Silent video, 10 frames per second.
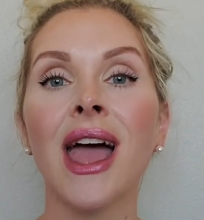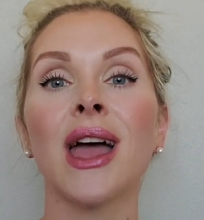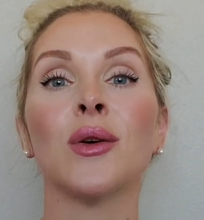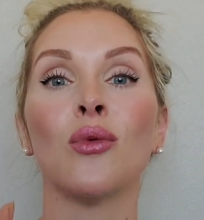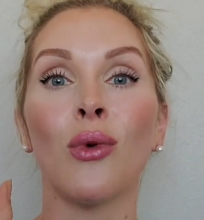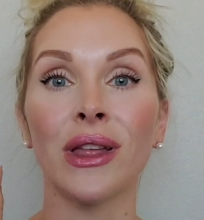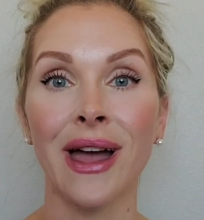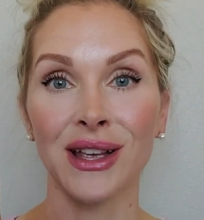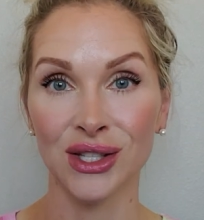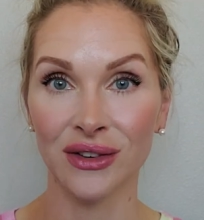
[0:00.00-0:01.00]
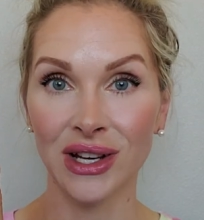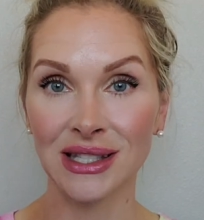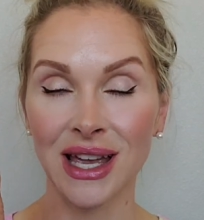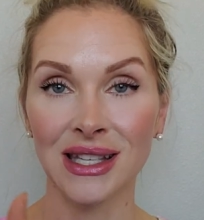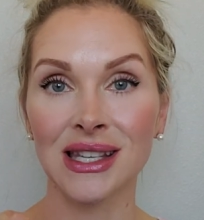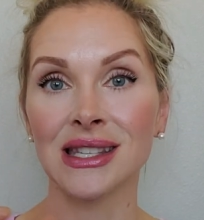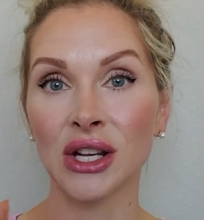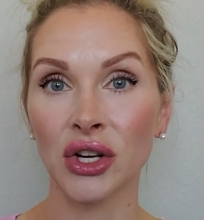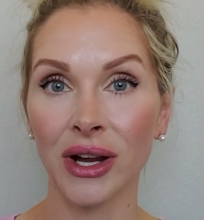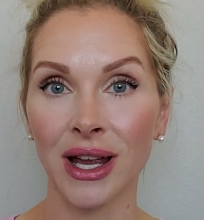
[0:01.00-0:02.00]
and what that serving size is in
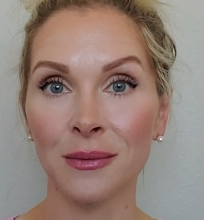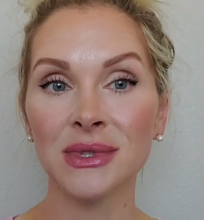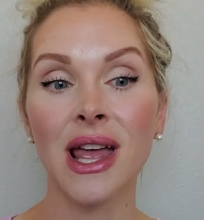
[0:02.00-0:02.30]
grams.